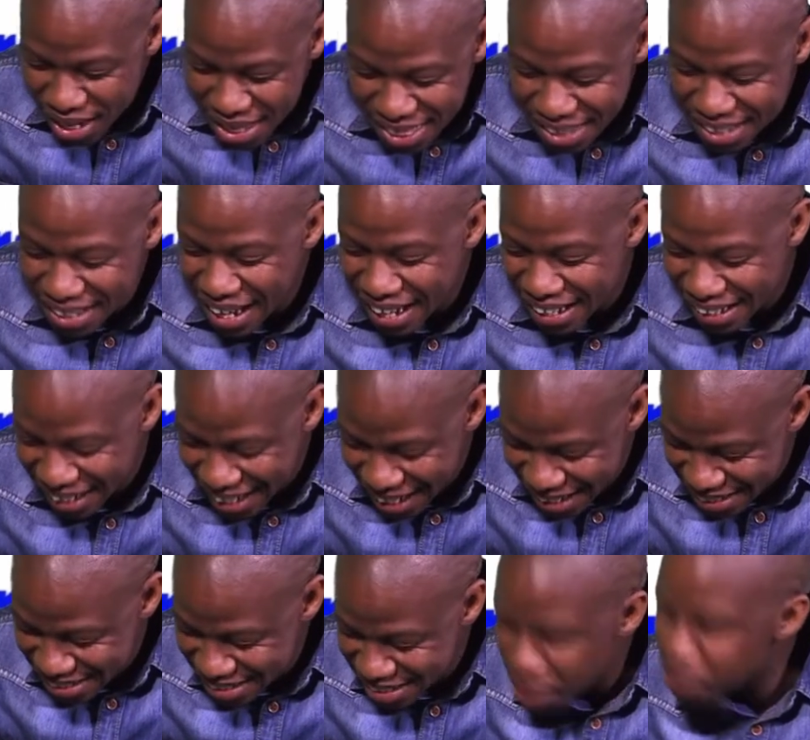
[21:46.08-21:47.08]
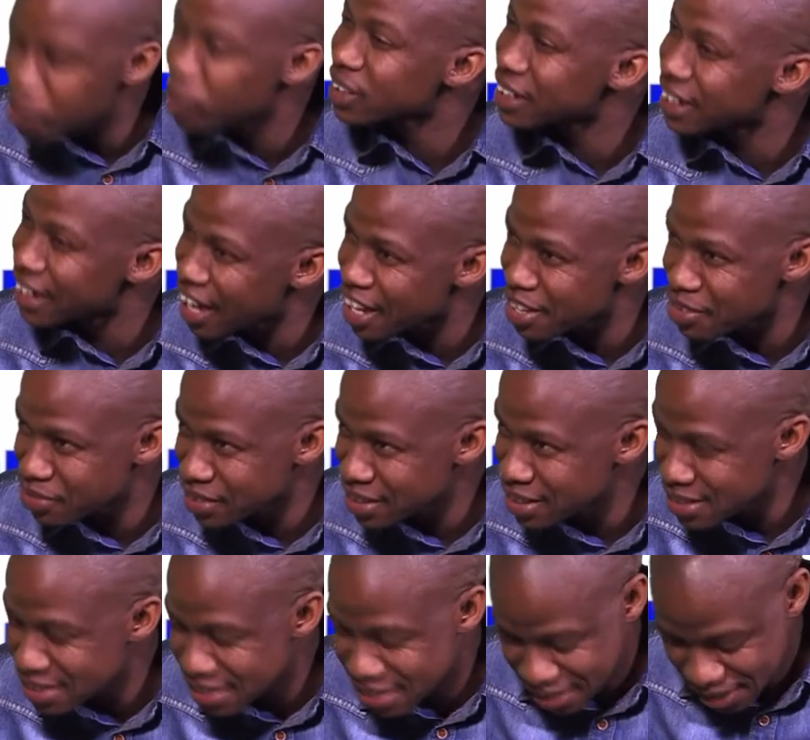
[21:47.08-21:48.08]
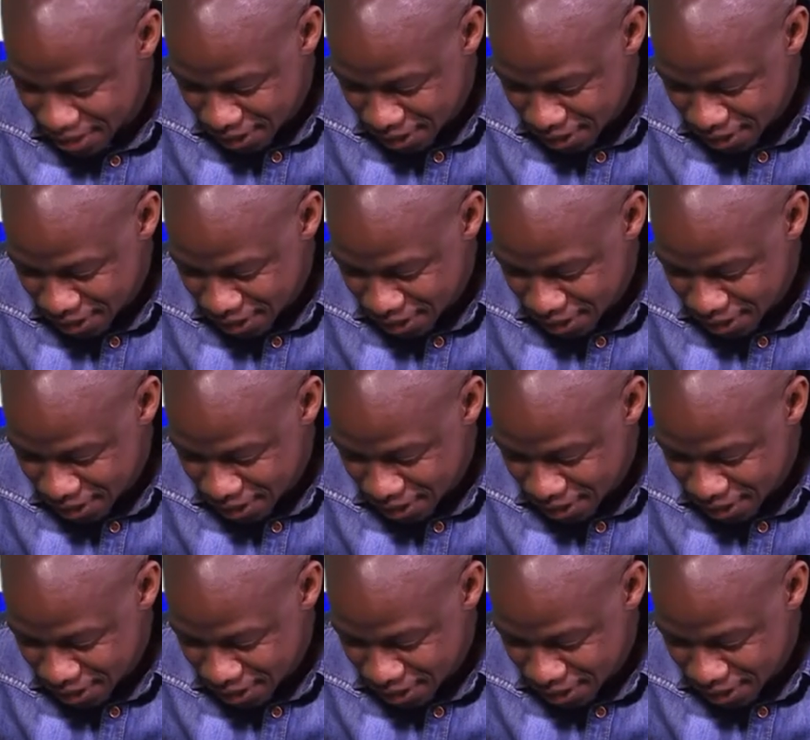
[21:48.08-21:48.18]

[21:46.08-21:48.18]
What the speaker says: thing I learned about life is